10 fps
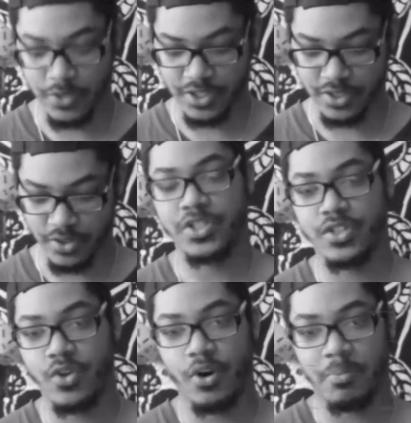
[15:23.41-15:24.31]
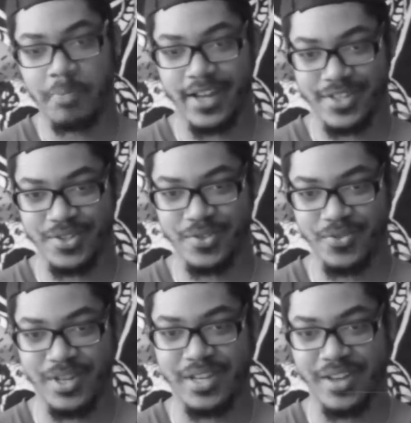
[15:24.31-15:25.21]
which is called Past the
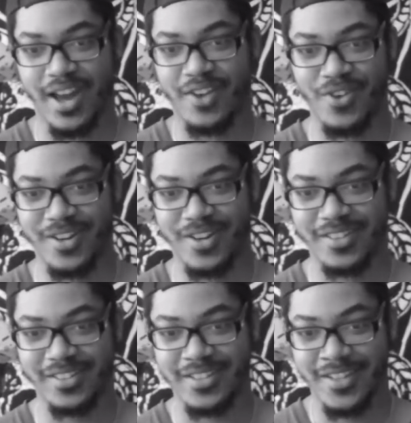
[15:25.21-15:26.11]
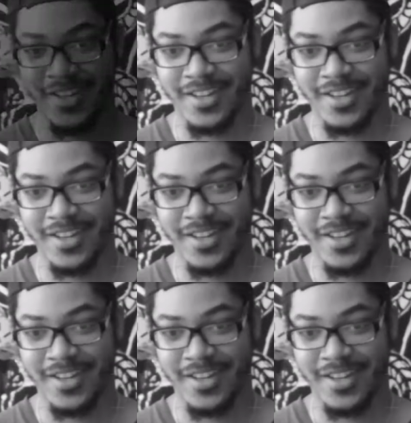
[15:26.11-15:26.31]
Green, ironically.